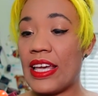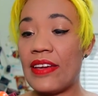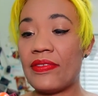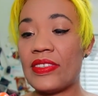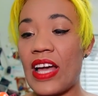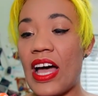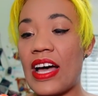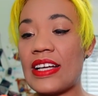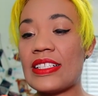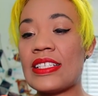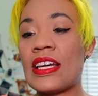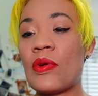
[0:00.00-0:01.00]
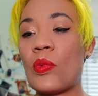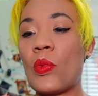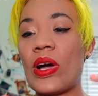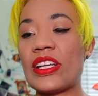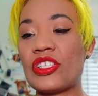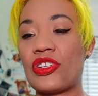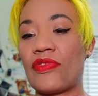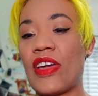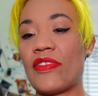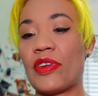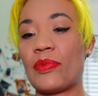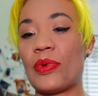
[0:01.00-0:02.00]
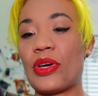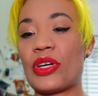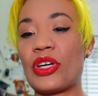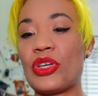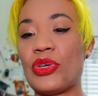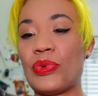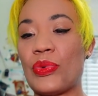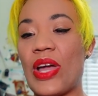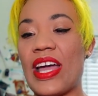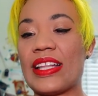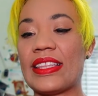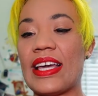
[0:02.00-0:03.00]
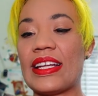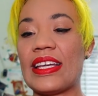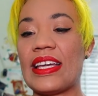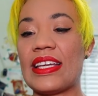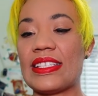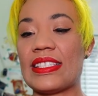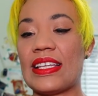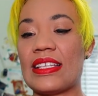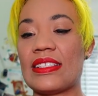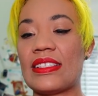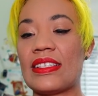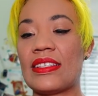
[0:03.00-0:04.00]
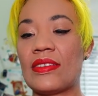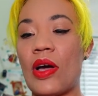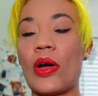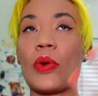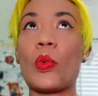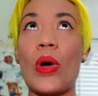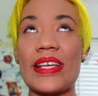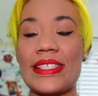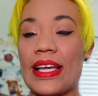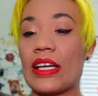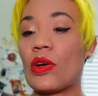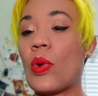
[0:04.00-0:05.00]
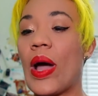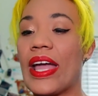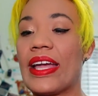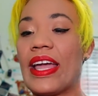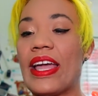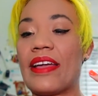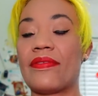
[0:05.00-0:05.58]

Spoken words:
If not, what is your favorite book you read that isn't or wasn't quite a